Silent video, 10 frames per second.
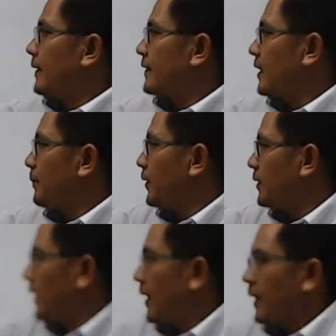
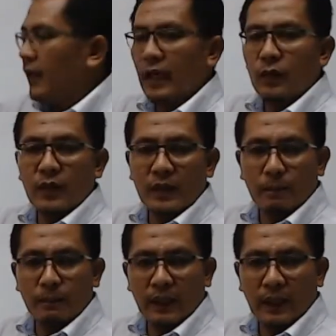supported at A with
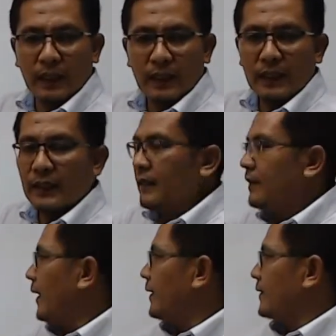a pin
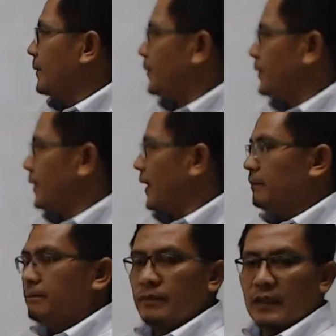and supported
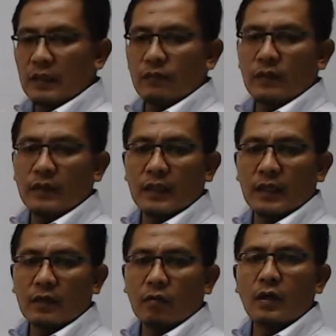at B with
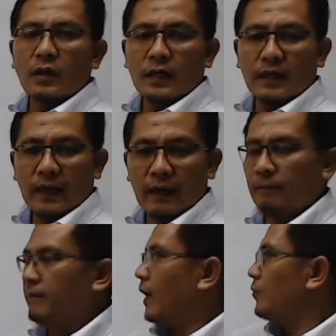the roller
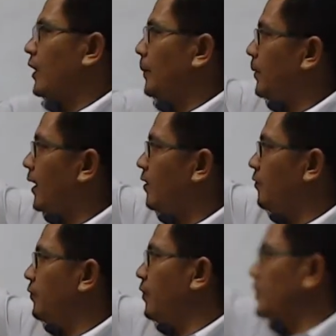cam, and we apply a
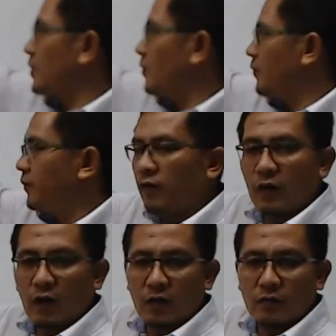force of
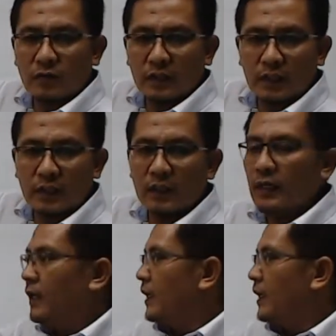4 kN,